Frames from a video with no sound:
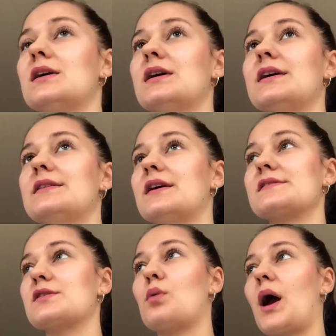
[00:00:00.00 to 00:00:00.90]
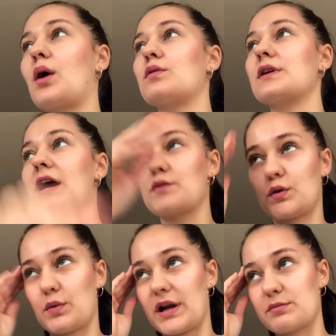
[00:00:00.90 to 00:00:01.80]
It doesn't quite go together
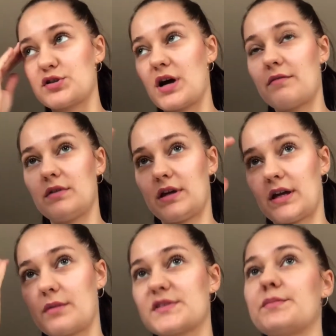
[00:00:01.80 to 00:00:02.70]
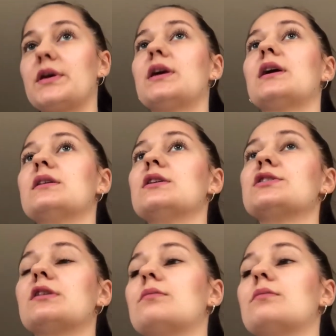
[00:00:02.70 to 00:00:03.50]
when I'm traveling and I'm speaking English and